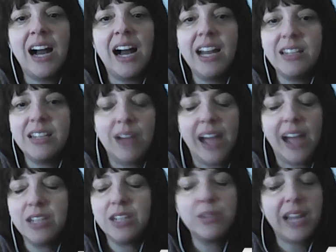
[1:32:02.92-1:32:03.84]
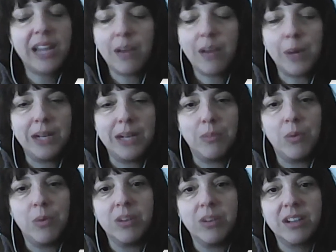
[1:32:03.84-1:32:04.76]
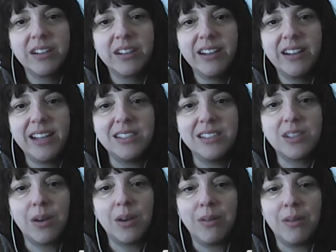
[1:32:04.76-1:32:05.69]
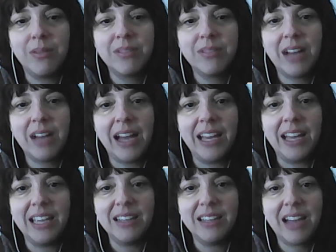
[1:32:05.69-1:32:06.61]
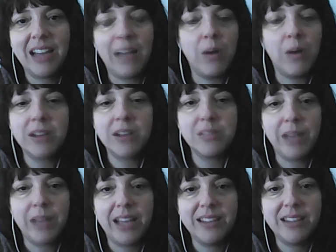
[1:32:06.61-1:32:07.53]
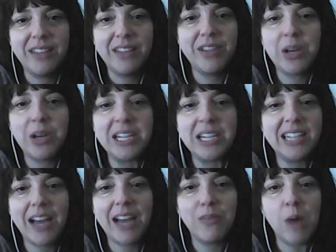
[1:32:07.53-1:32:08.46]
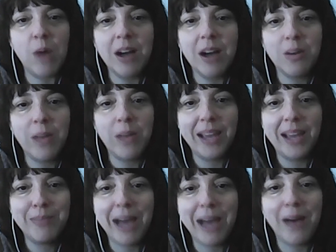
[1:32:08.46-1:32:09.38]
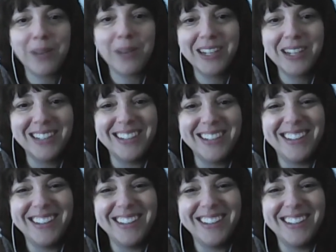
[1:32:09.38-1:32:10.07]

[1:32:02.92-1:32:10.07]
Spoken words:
I knew that I wanted more. And so I walked away. Even though I didn't have walk away power,